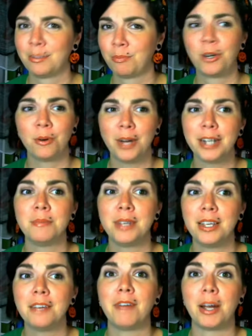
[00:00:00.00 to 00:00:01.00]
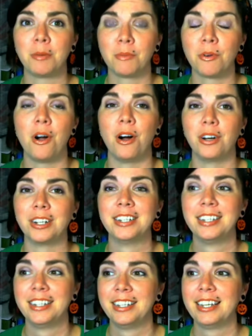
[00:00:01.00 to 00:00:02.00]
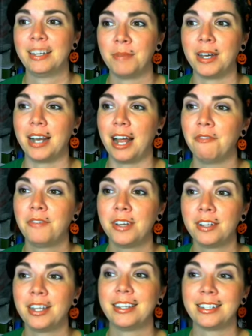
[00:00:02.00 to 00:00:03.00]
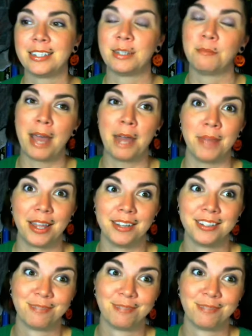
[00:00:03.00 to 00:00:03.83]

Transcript: Correct me if I'm wrong, but I feel like this is Bat Bend.